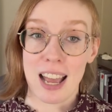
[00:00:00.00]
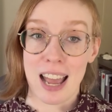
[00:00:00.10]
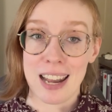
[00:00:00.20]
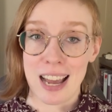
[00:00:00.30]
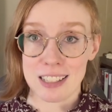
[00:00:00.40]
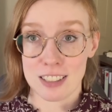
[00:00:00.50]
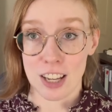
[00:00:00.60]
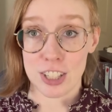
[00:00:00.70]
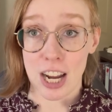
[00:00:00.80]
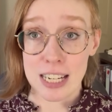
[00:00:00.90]
and as
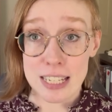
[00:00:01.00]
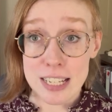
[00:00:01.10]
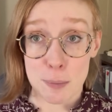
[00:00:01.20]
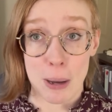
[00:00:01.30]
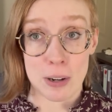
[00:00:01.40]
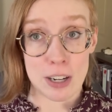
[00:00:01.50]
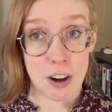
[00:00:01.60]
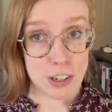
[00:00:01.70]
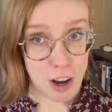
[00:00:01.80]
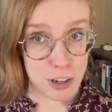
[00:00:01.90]
such, ideas about it
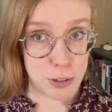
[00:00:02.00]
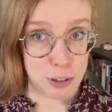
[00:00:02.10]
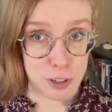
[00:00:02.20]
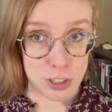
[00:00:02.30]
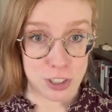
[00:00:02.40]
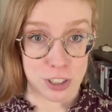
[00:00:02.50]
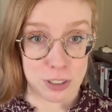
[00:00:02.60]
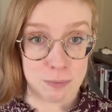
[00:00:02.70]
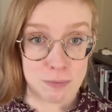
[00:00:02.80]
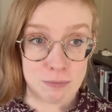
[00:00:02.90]
are not universal.
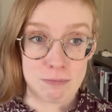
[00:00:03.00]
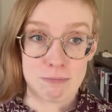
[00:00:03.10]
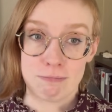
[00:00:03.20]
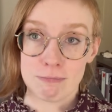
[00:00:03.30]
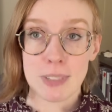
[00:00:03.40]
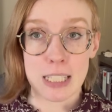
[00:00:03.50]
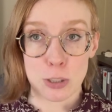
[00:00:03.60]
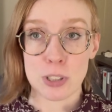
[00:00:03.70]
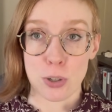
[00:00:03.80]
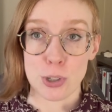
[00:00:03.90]
That's
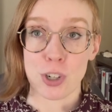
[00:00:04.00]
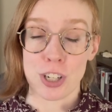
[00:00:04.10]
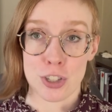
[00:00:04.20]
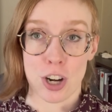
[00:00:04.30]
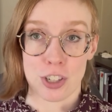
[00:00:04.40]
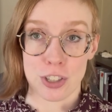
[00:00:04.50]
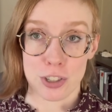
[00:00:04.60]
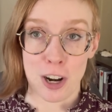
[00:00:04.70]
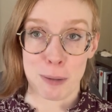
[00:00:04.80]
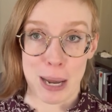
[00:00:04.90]
what social constructions are
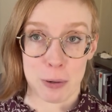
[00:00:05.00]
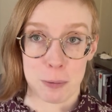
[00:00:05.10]
all about.